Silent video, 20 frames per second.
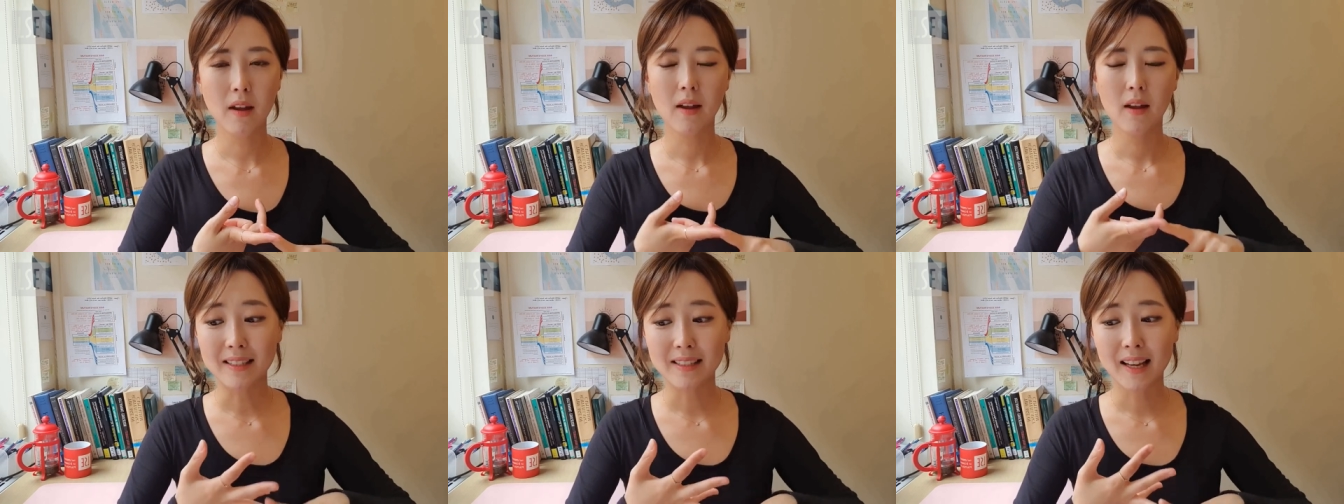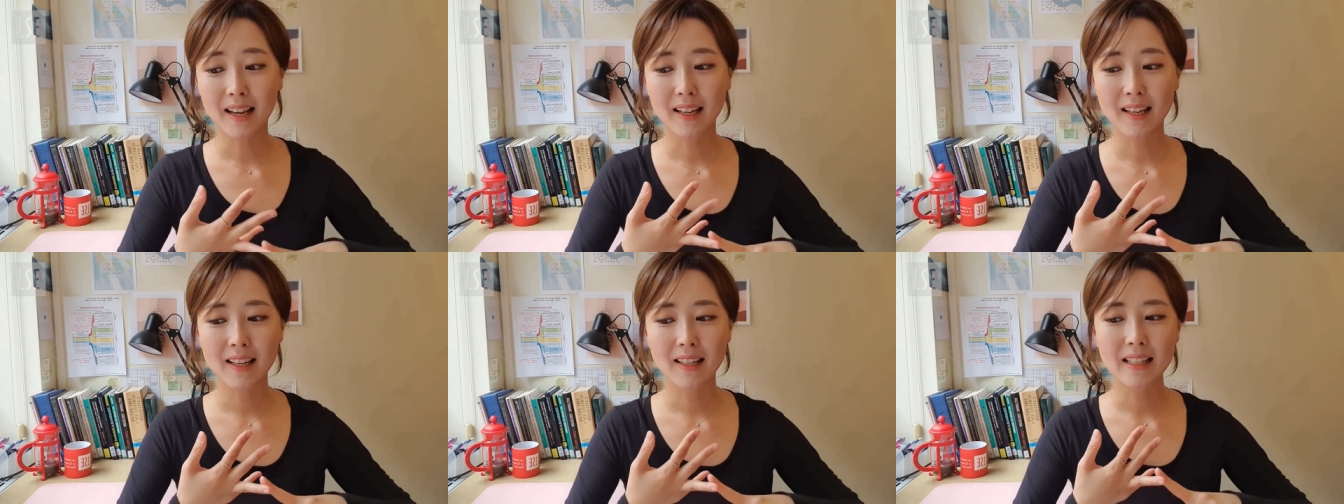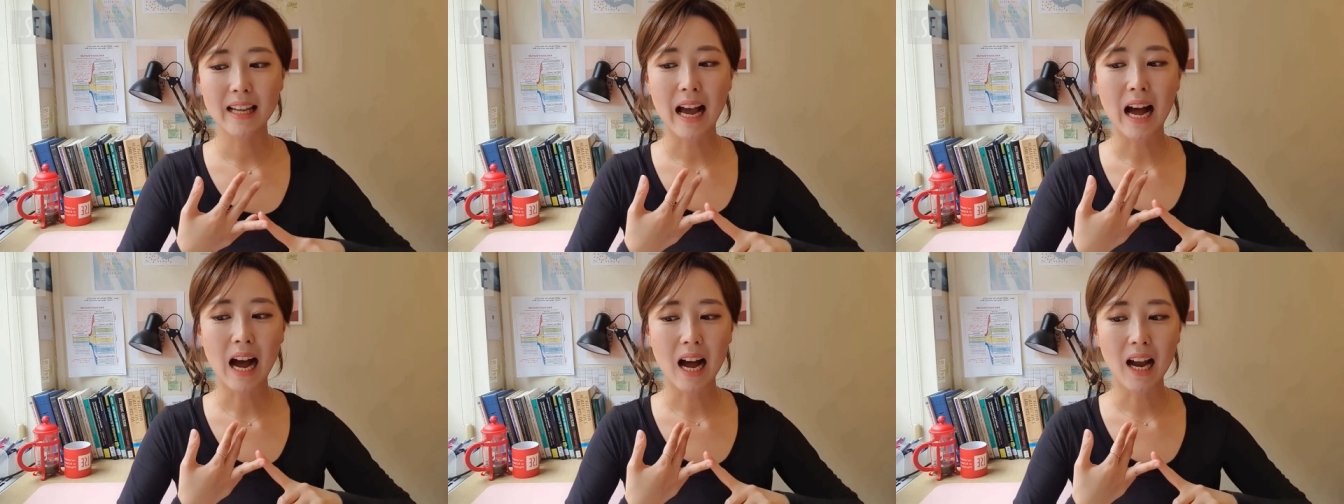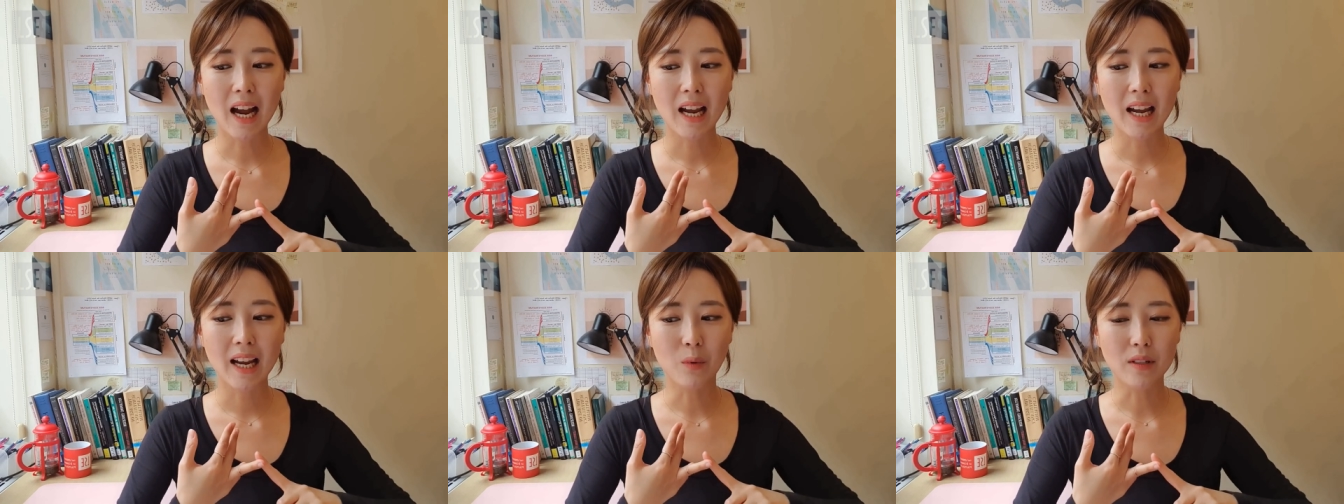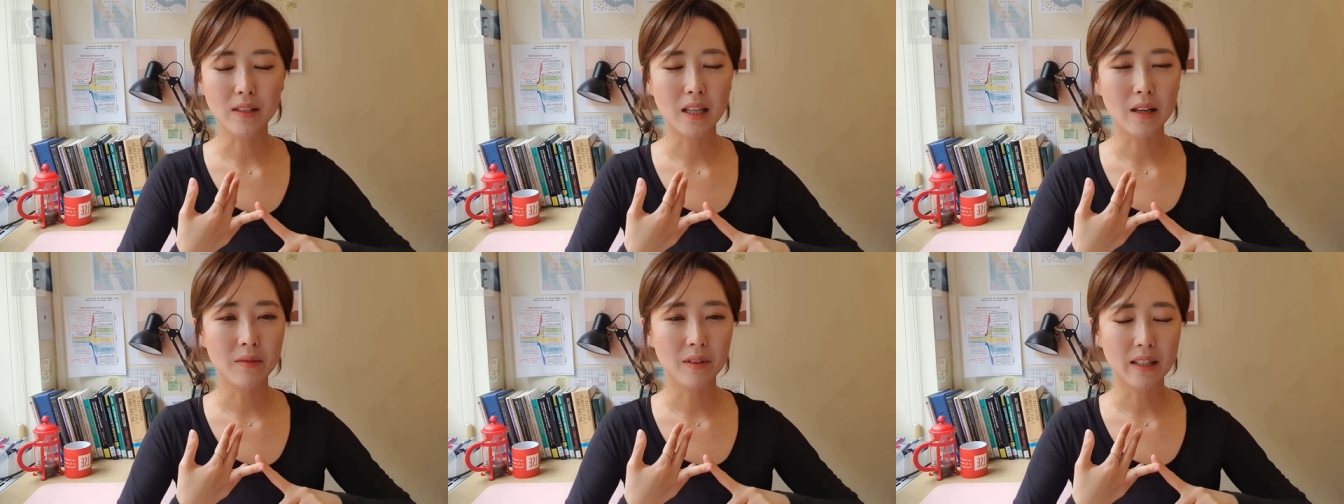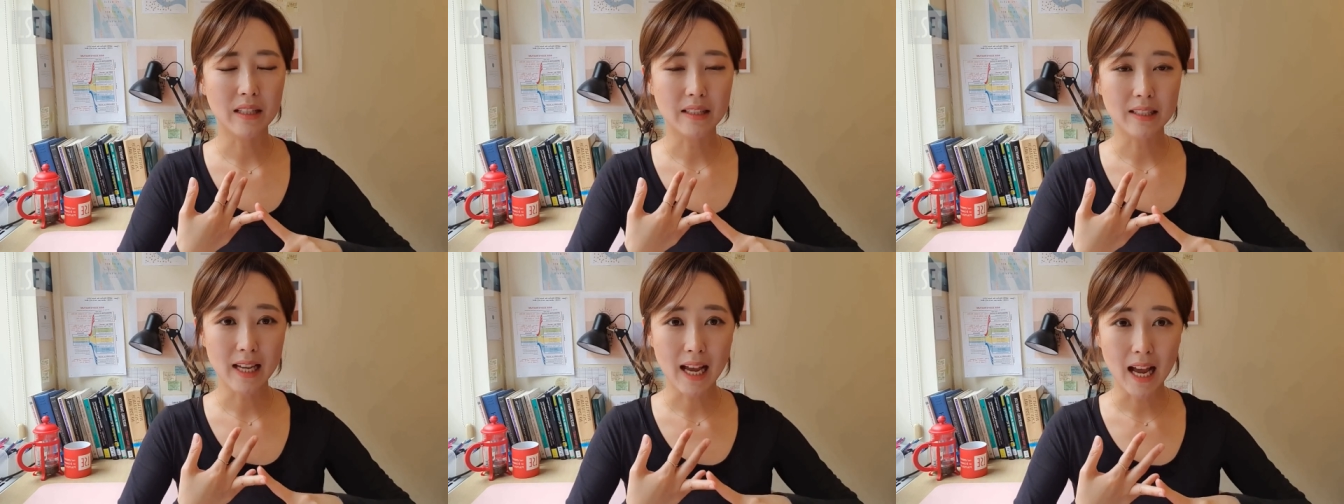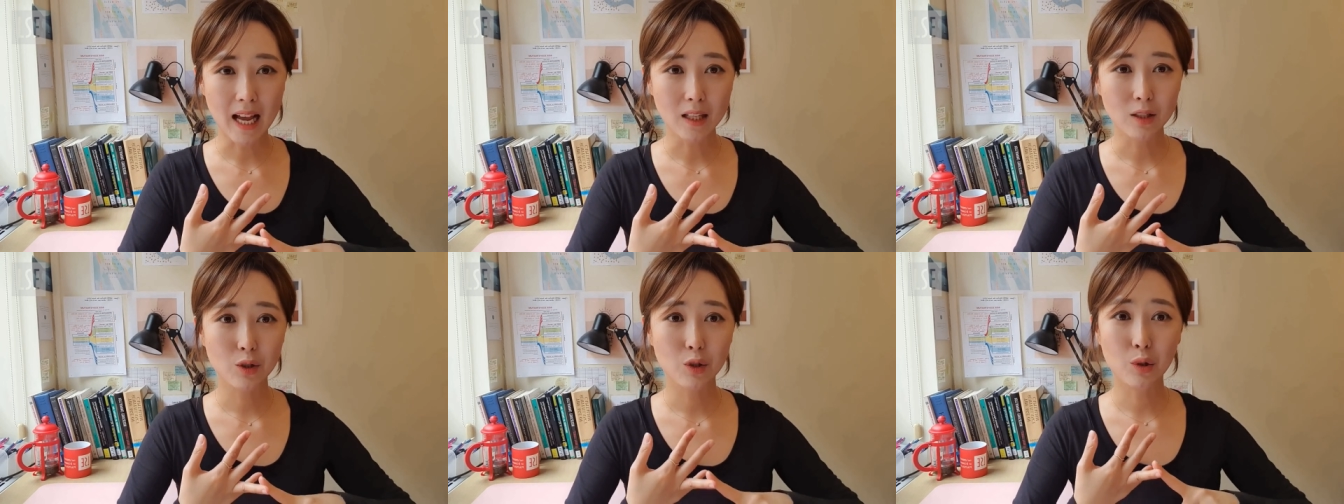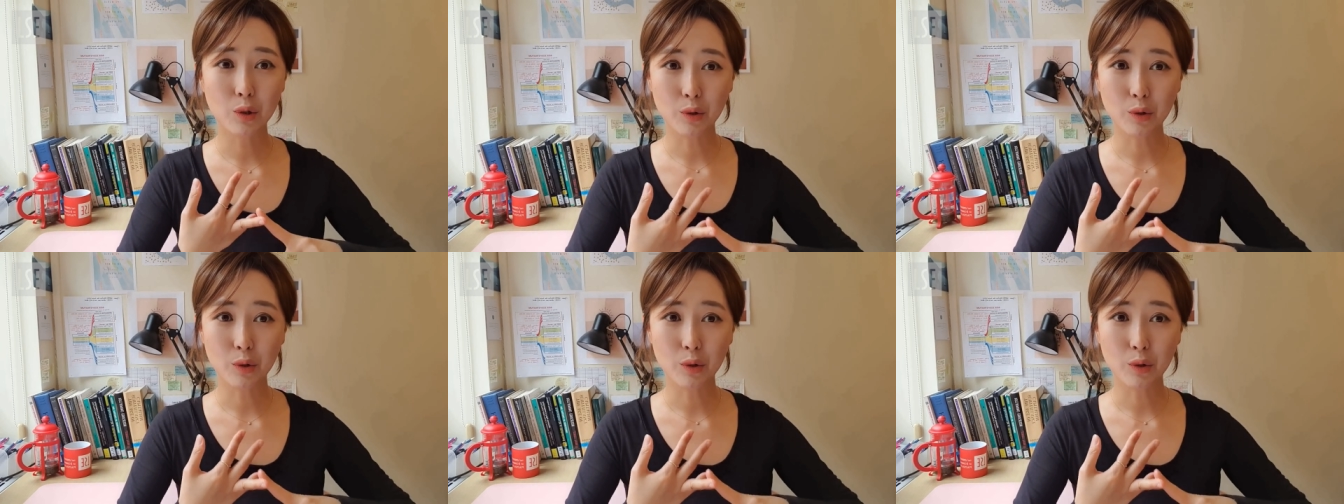Second, Second, I was given a task to